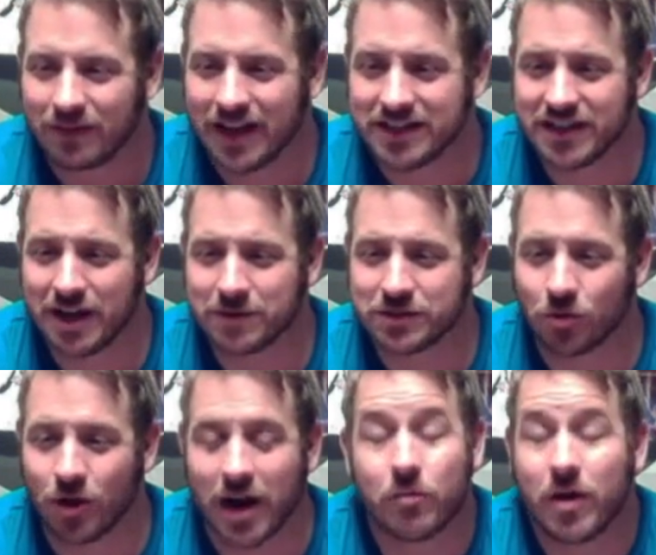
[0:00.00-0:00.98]
That's an epic
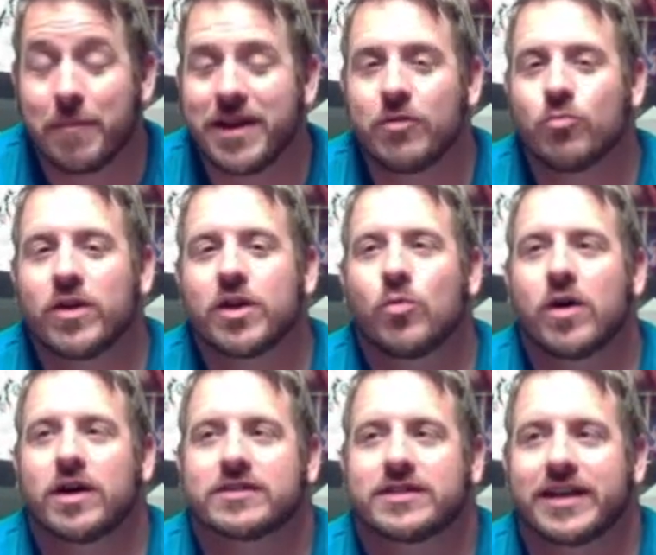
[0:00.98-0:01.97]
story. It really
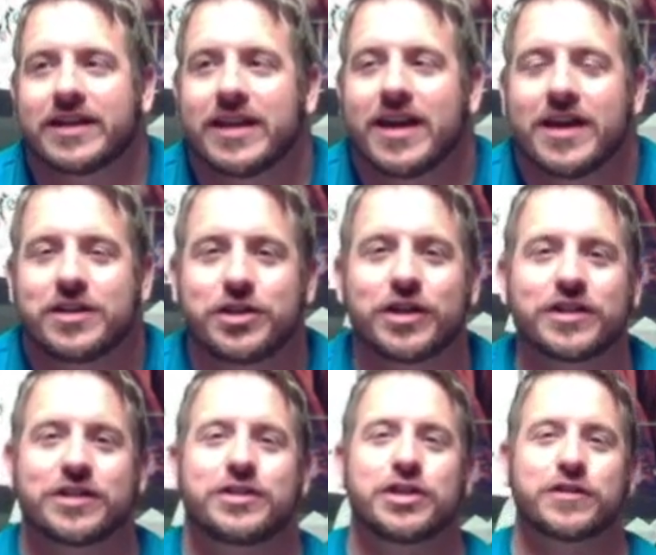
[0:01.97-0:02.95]
was. Like,
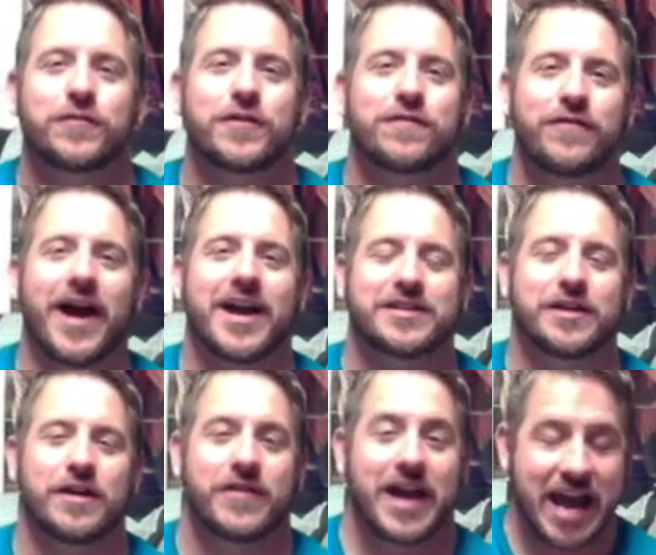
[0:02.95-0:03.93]
just for the fact
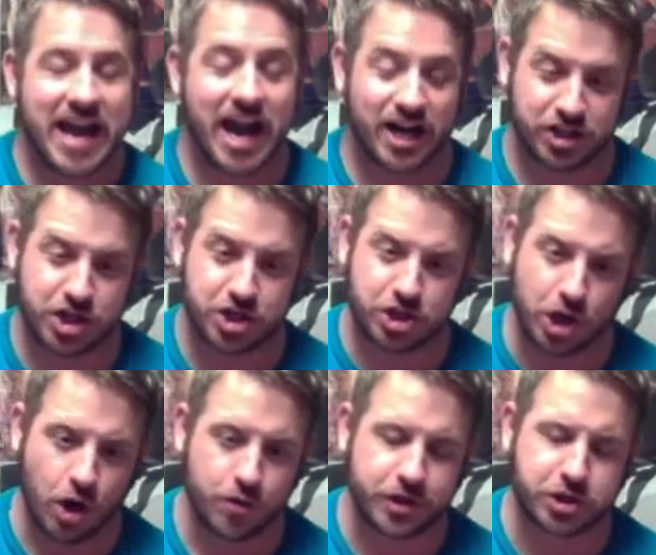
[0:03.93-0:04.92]
of he actually
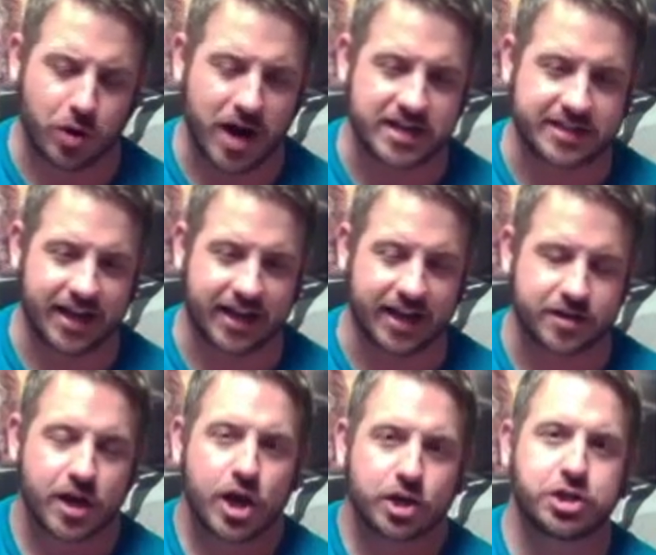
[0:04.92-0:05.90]
showed the train
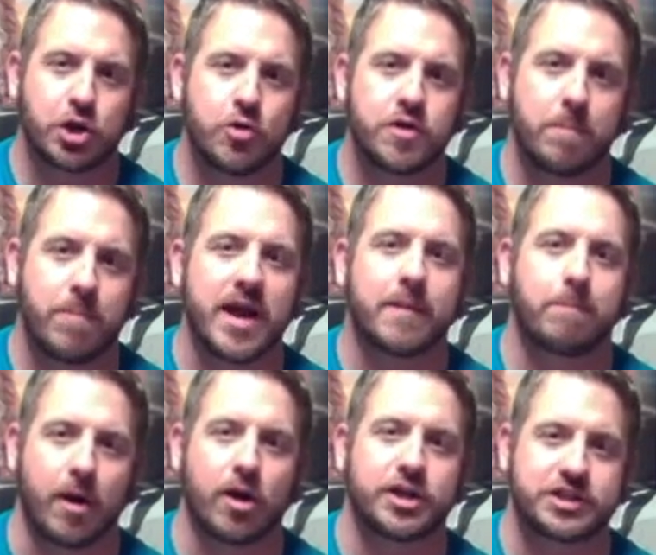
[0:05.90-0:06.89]
ticket to the big
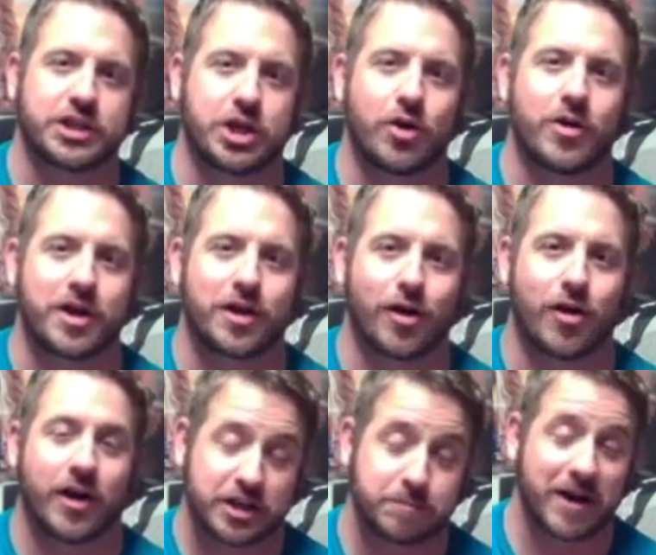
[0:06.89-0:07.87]
burly security
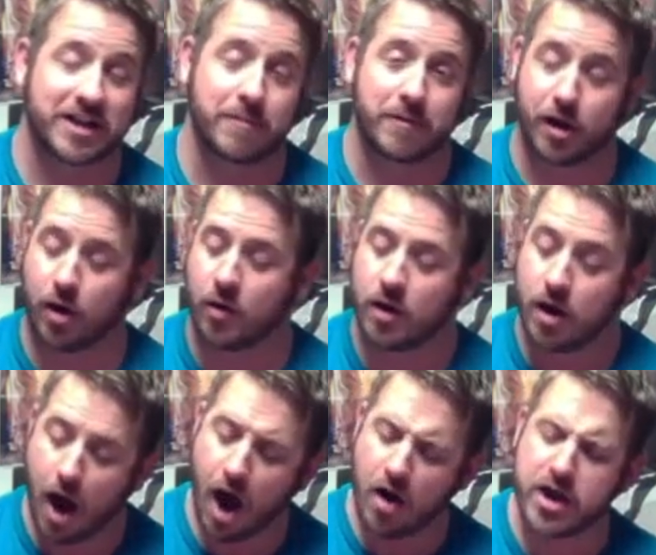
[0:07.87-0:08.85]
guard, expecting him to go,
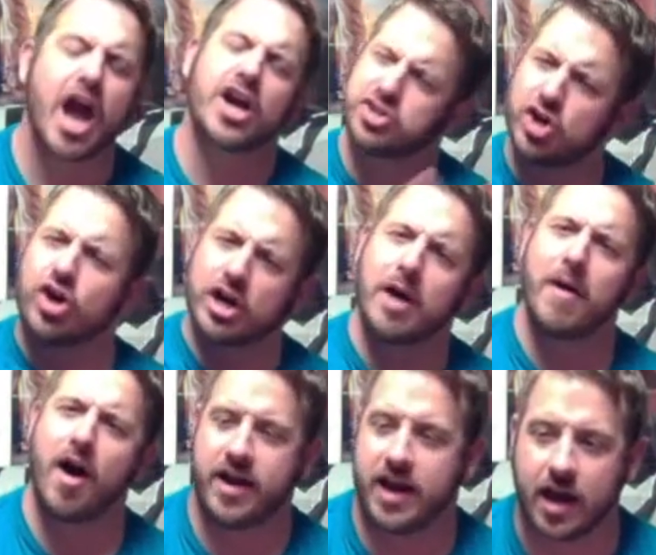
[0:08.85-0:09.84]
oh yeah, sure, come
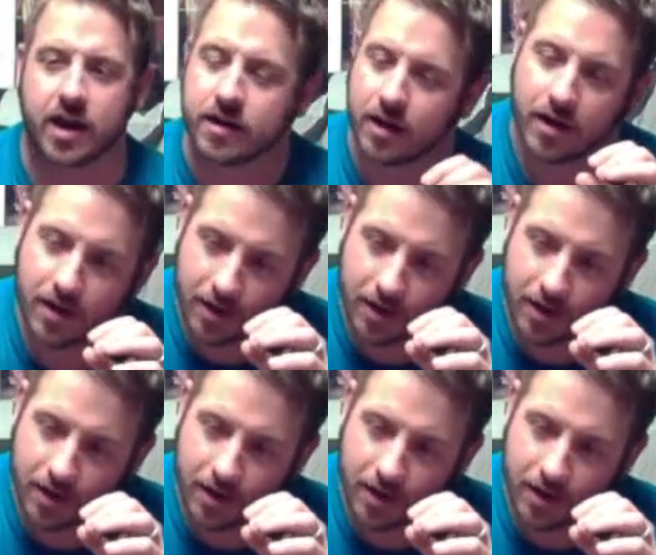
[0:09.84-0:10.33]
on in.